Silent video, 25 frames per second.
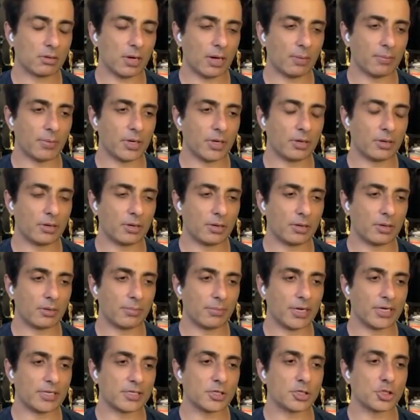
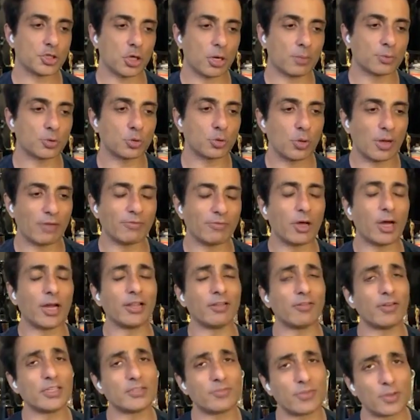medicine shops who have
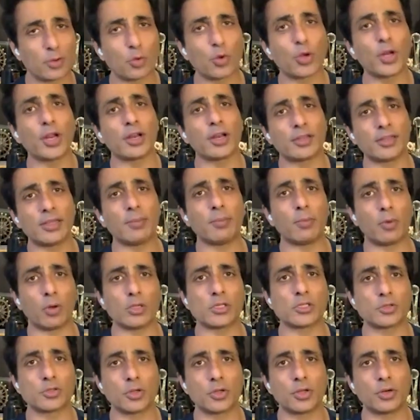otherwise we couriered them also.